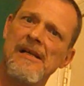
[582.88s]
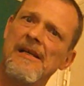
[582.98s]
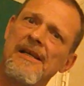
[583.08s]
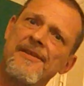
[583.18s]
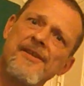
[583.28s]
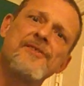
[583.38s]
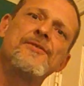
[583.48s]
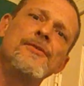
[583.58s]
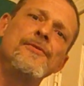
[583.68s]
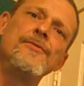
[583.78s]
that this
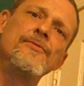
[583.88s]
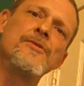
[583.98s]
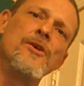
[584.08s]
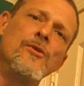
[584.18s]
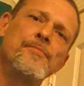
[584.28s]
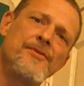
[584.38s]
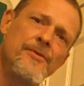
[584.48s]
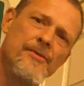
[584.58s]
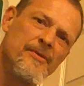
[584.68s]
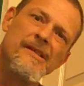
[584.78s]
dude,
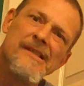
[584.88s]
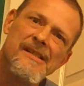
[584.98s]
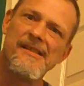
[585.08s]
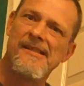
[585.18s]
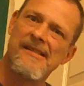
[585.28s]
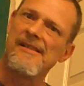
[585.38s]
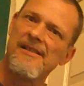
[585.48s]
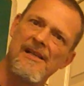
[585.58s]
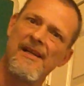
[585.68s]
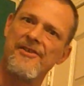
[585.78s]
COPE2, is a
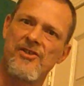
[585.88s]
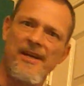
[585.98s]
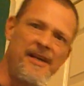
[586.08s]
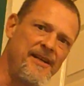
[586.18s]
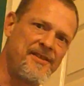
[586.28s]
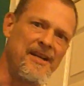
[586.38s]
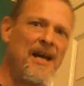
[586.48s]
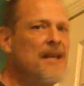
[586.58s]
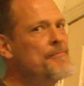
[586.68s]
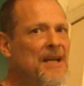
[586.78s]
little on the shady
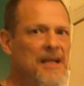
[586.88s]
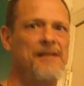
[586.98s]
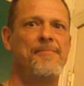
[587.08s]
side, man.